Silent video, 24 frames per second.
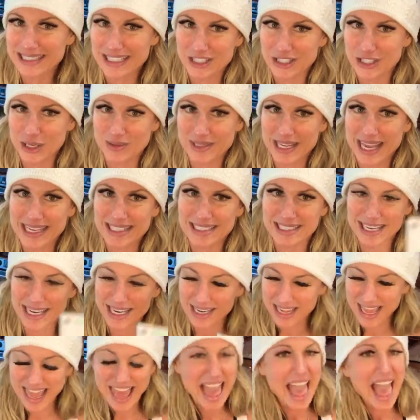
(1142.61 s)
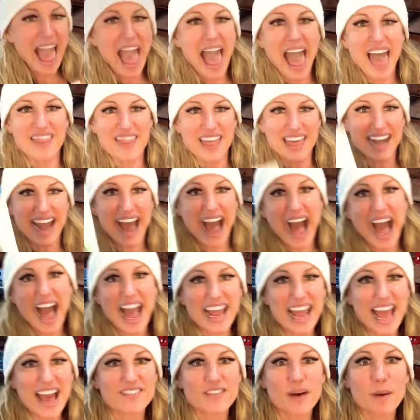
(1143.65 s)
it's so tasty. And then I
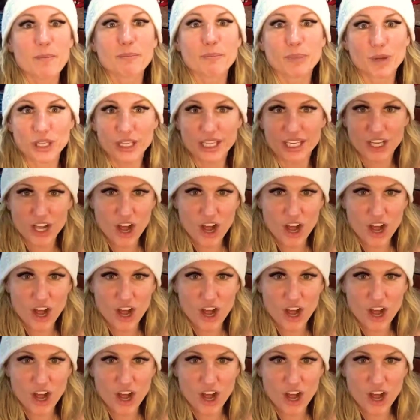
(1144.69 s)
have a bullet